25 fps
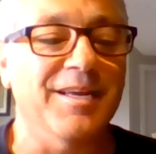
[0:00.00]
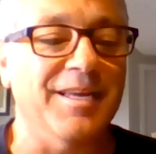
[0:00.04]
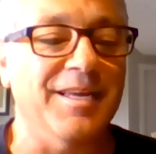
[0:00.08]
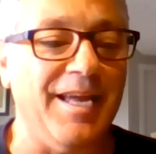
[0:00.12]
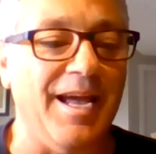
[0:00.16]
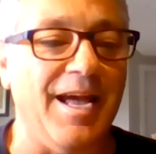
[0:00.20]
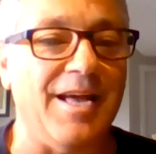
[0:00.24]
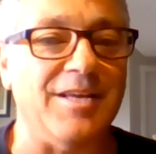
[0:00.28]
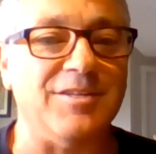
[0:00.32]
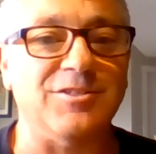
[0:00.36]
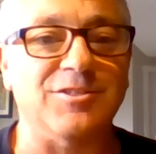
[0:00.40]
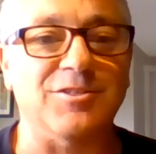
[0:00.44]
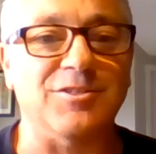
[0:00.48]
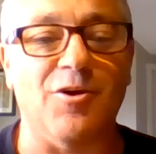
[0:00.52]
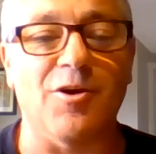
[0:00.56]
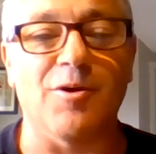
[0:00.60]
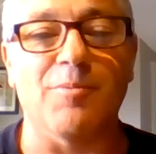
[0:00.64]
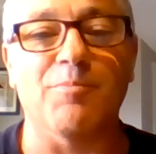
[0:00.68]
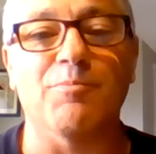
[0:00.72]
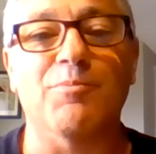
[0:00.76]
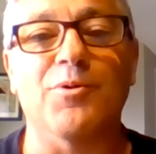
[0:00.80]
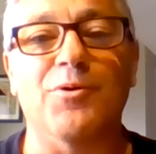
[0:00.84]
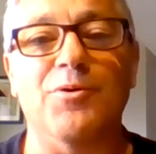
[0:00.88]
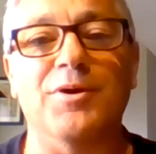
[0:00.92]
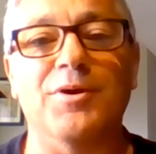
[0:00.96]
guests
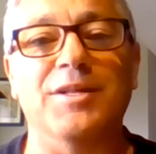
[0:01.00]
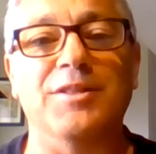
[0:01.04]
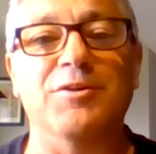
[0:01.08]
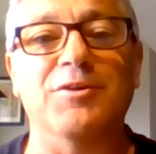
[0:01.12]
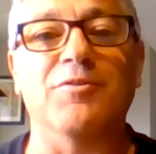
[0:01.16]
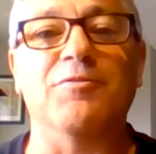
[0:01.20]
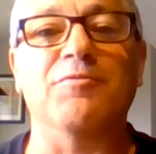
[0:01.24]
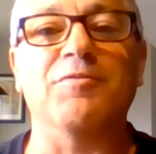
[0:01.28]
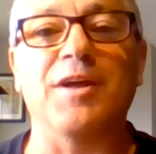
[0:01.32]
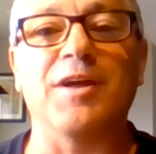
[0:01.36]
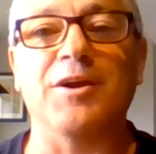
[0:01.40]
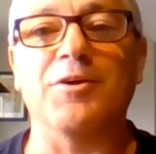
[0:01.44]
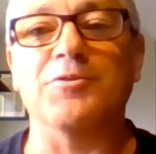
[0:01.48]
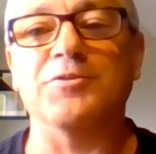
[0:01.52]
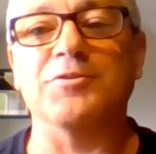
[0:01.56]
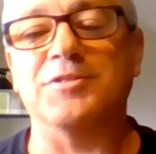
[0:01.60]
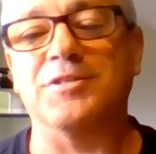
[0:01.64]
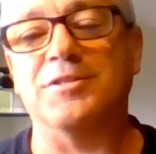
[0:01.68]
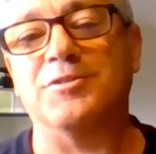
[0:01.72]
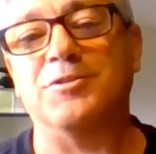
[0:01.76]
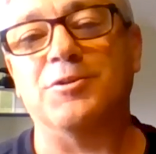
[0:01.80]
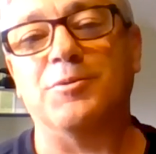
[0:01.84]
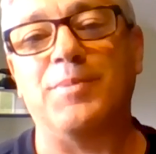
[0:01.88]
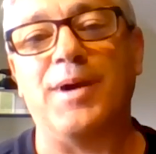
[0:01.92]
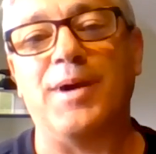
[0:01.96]
aren't burning their fingers
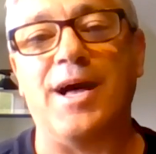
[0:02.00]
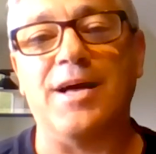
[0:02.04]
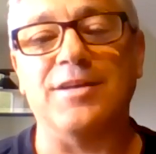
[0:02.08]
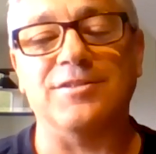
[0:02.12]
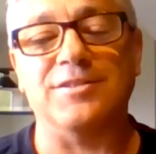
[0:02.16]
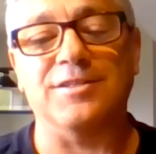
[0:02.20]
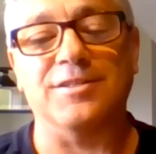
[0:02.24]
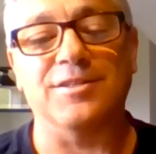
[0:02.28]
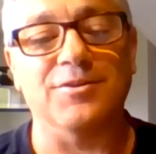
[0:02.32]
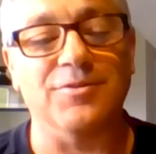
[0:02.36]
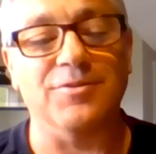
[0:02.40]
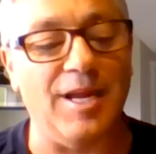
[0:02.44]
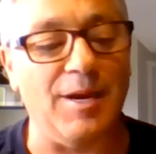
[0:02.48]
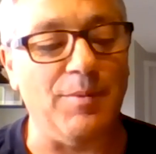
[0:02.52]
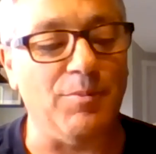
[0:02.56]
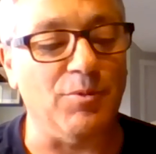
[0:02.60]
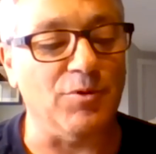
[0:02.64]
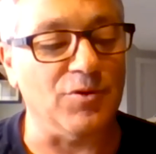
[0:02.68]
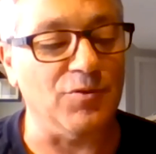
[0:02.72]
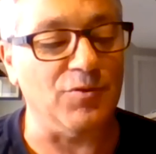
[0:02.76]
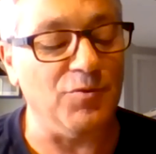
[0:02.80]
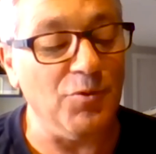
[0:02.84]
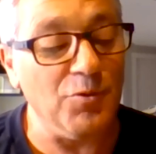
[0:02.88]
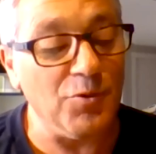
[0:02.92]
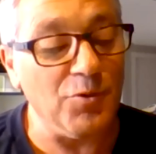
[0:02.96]
as they're passing their
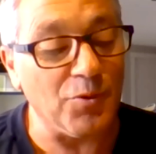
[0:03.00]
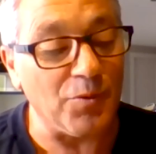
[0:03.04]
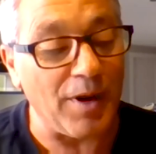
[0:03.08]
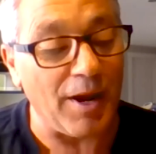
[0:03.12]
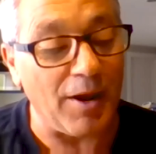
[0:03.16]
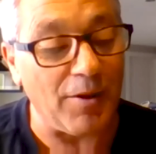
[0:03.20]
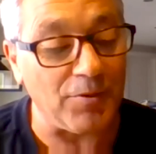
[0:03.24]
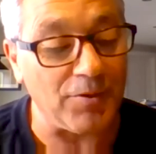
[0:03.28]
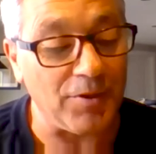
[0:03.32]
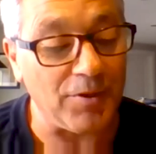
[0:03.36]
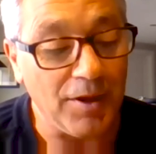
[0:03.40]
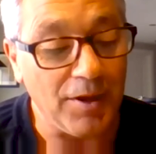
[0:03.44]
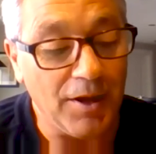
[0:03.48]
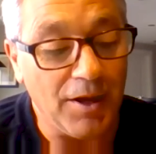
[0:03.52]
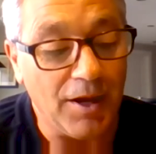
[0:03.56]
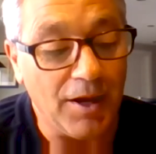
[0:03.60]
neighbor's food around.